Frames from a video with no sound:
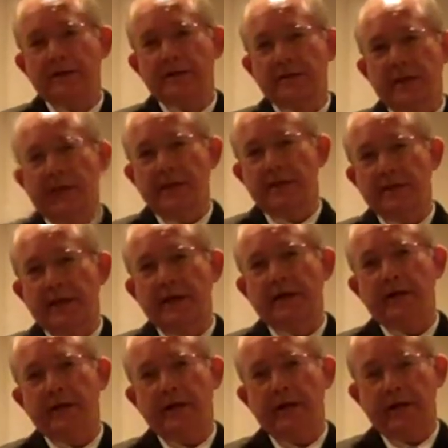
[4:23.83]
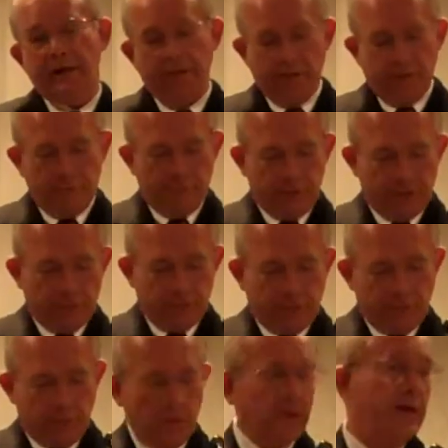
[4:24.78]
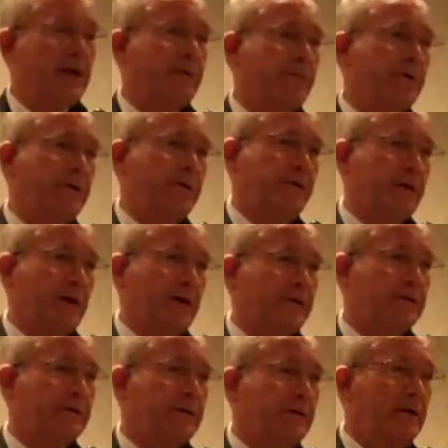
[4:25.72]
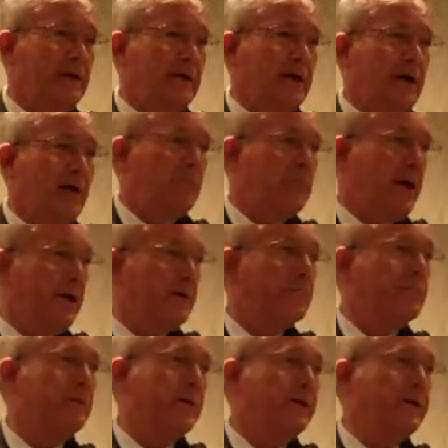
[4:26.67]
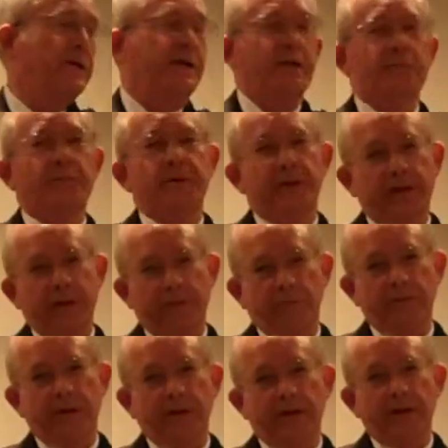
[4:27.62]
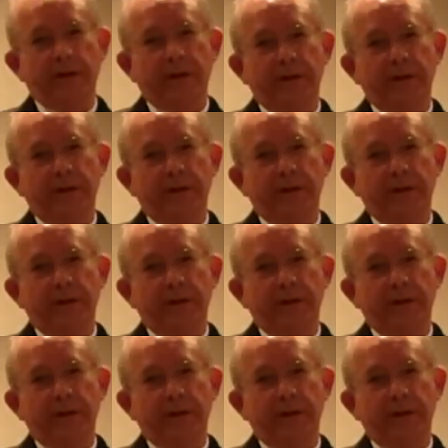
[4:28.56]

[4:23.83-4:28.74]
as say, and dedicated individual to whatever he does, a man of very deep integrity.